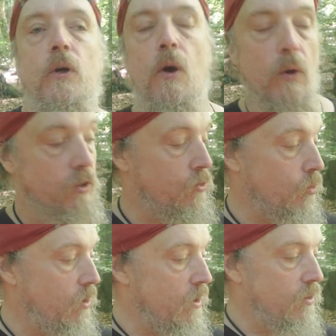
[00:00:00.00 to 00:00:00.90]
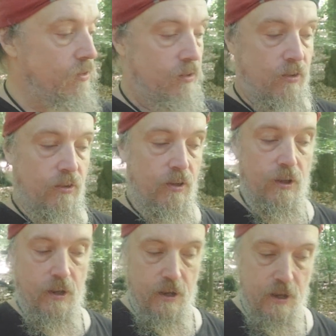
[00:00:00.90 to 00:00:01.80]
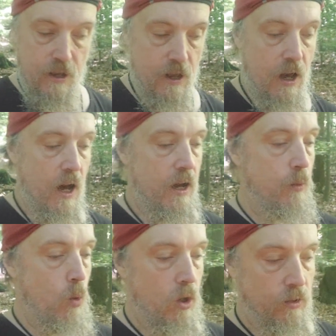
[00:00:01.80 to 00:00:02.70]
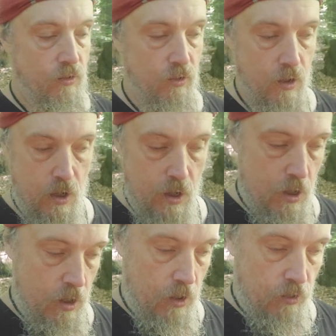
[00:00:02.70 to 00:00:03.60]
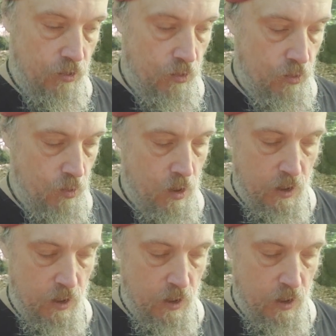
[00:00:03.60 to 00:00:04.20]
what I want to do is I want to